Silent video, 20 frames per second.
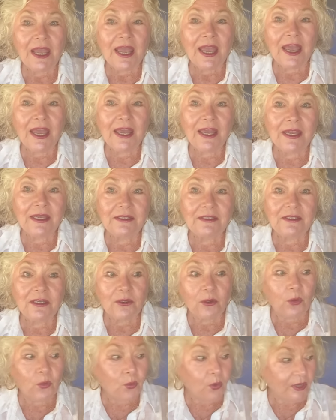and
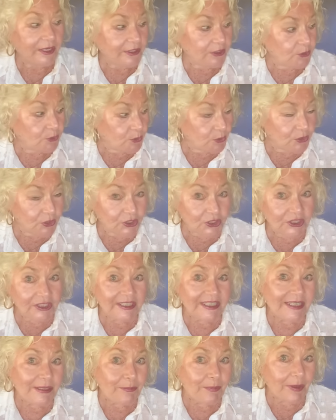what you
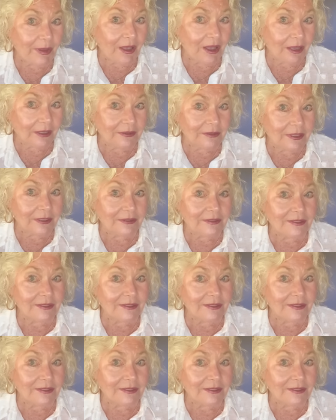sleep on